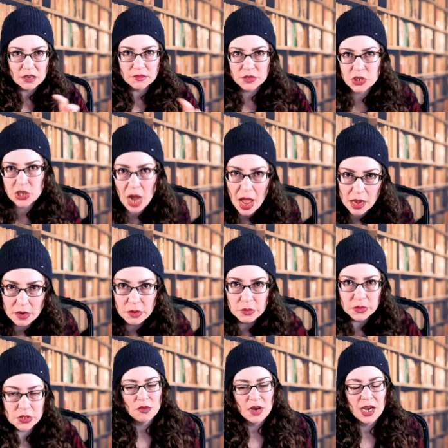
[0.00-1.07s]
of
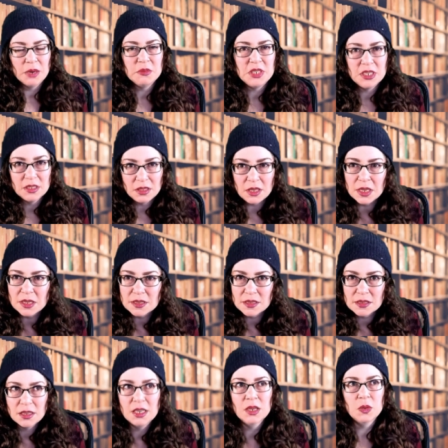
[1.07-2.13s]
shadows how did
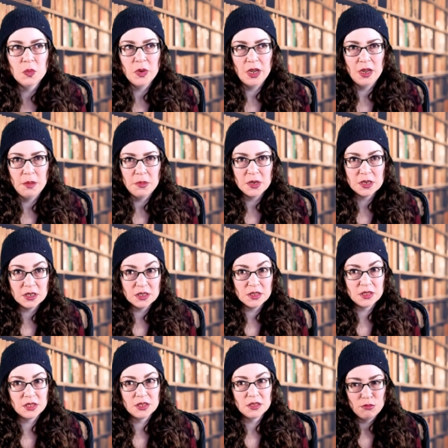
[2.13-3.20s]
liz get away
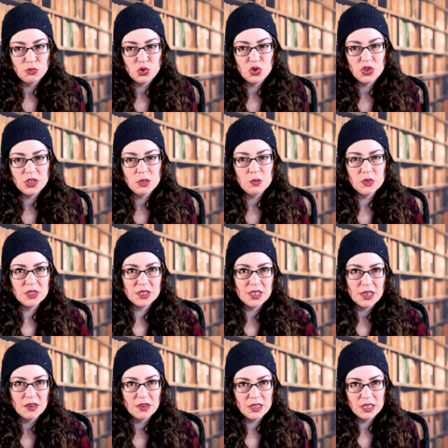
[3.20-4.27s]
because she was
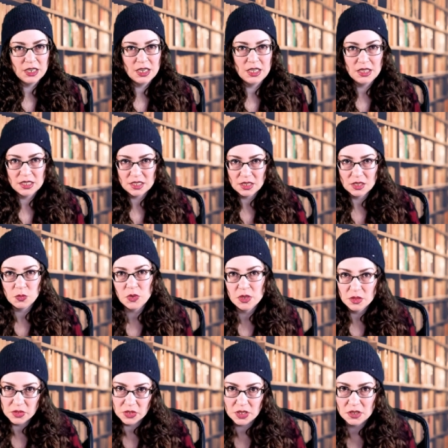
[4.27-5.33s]
there on the night that one
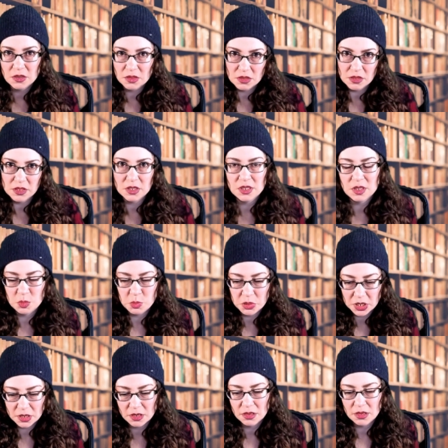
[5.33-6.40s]
of those other girls
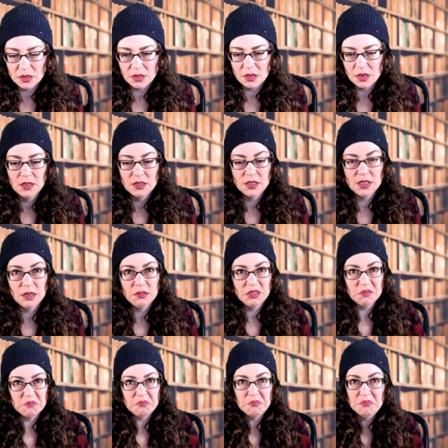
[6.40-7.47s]
disappeared
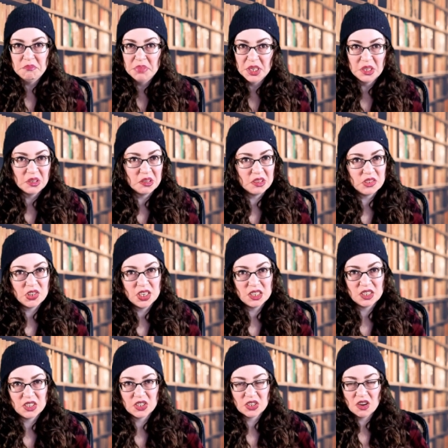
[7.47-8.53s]
something bitter and she has
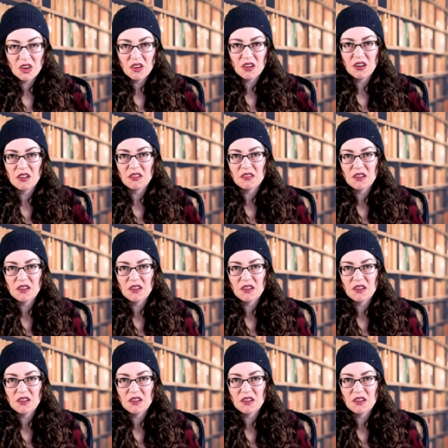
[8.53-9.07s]
a scar